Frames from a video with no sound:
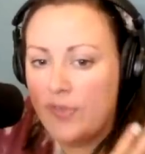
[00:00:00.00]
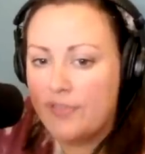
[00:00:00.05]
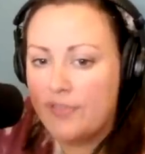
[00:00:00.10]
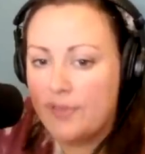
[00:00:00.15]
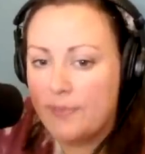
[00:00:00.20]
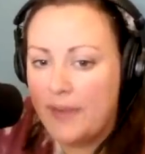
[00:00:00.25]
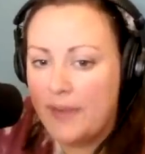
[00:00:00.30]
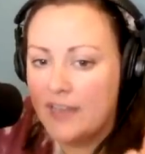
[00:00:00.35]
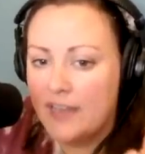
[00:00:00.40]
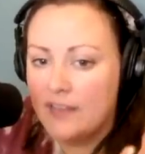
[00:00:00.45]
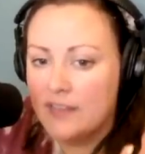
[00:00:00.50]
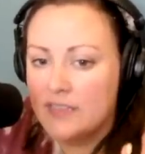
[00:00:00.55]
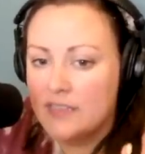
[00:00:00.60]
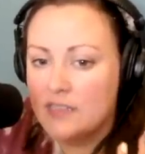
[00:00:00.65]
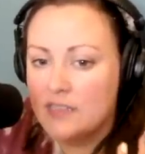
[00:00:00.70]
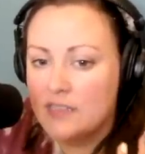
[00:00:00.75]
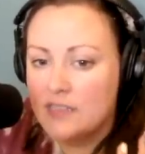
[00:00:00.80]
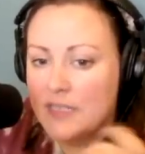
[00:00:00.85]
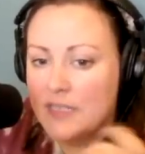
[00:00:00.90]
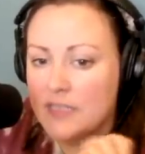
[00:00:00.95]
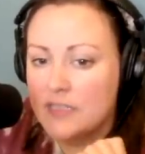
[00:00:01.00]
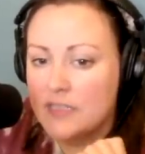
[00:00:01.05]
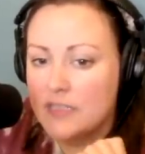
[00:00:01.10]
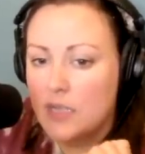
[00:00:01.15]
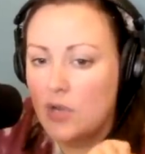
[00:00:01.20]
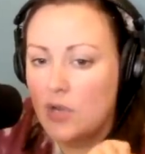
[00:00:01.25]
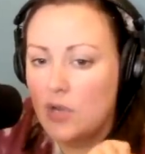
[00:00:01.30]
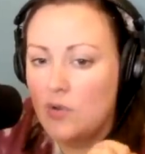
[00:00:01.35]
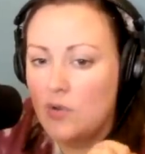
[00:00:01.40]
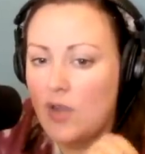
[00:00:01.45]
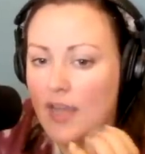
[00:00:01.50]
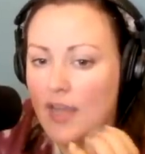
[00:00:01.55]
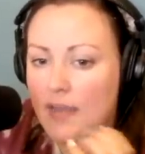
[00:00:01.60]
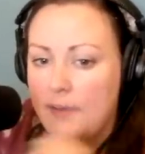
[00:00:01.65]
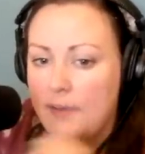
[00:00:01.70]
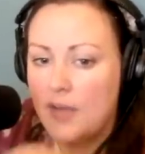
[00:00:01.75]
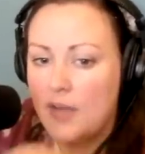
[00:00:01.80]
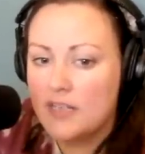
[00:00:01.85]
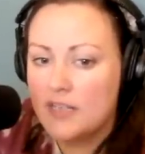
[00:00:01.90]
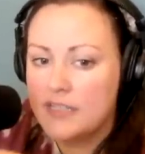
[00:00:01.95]
of the pilots to be so
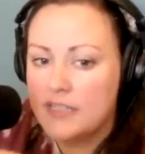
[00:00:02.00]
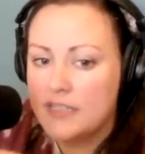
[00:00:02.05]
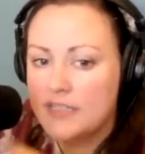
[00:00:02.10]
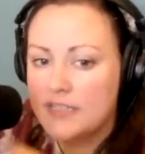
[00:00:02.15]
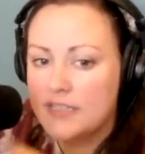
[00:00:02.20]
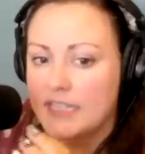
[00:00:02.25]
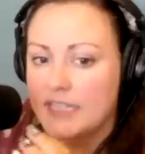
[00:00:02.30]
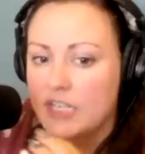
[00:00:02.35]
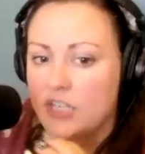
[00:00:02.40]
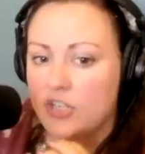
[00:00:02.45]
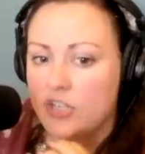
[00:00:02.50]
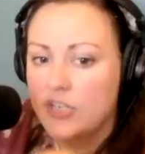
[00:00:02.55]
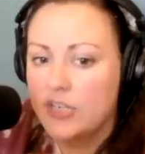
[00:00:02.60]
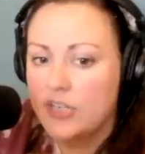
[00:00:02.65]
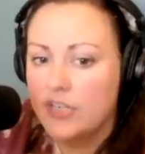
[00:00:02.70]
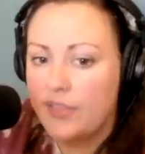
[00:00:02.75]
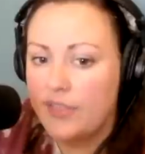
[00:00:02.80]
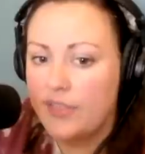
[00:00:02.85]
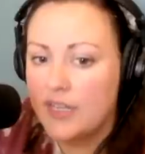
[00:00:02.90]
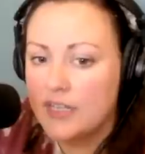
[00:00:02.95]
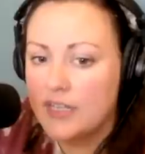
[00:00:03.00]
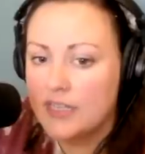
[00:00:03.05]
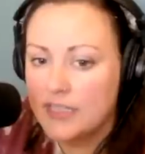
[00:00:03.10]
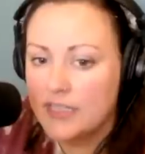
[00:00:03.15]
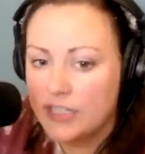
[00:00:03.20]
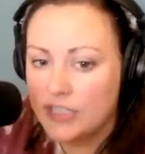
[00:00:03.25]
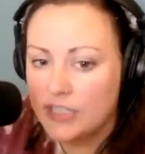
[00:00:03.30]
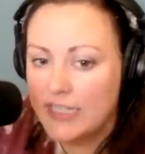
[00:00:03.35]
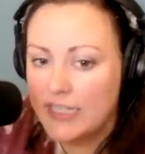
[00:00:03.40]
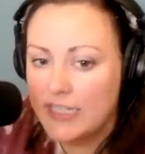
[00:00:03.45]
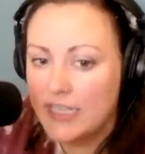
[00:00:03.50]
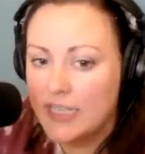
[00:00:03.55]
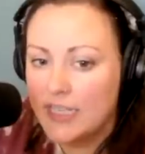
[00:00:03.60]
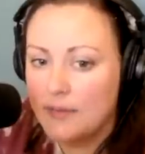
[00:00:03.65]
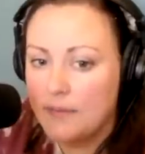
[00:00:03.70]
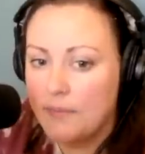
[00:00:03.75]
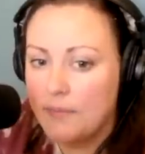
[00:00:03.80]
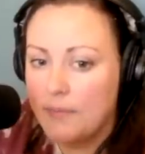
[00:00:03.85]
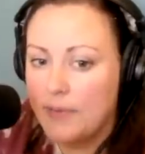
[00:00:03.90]
hypoxic that they couldn't think clearly,